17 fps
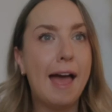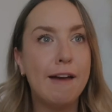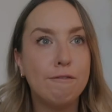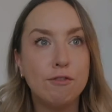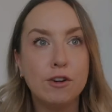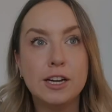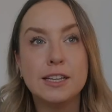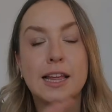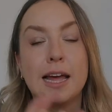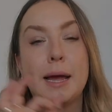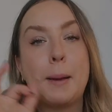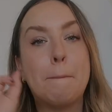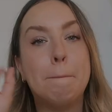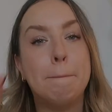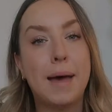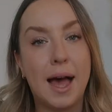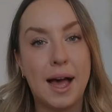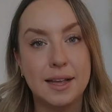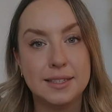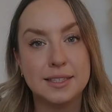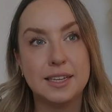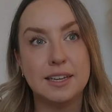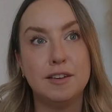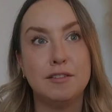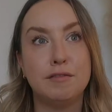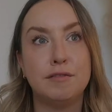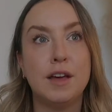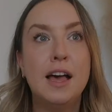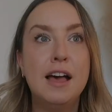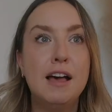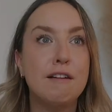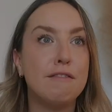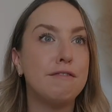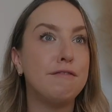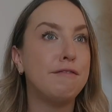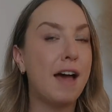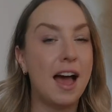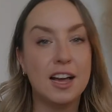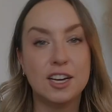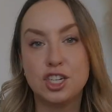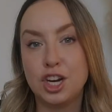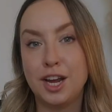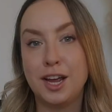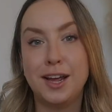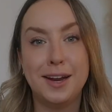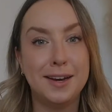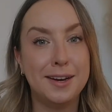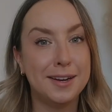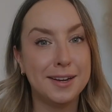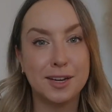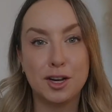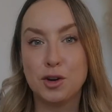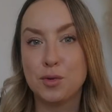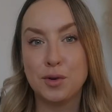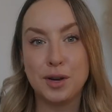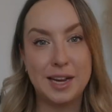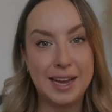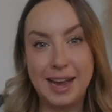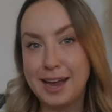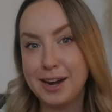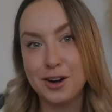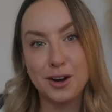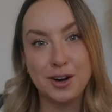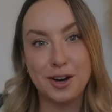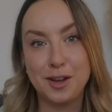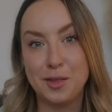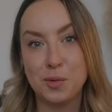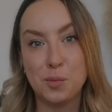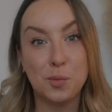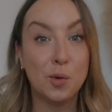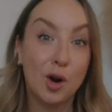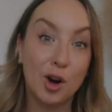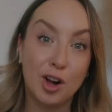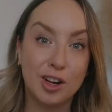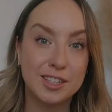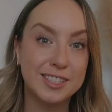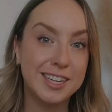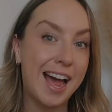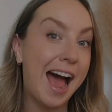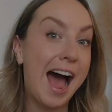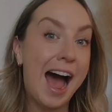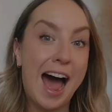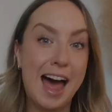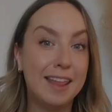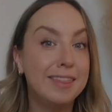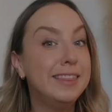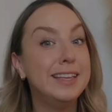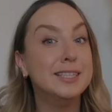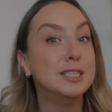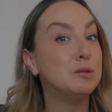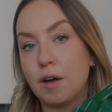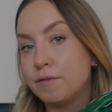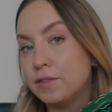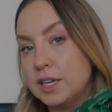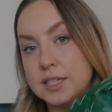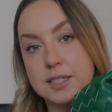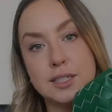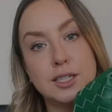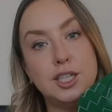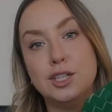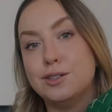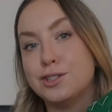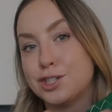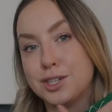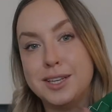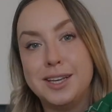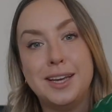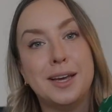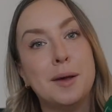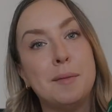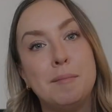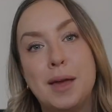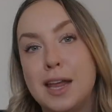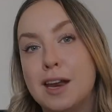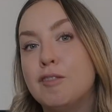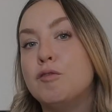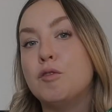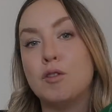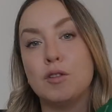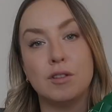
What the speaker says: Every like massive fashion creator in the world had these, obviously usually made of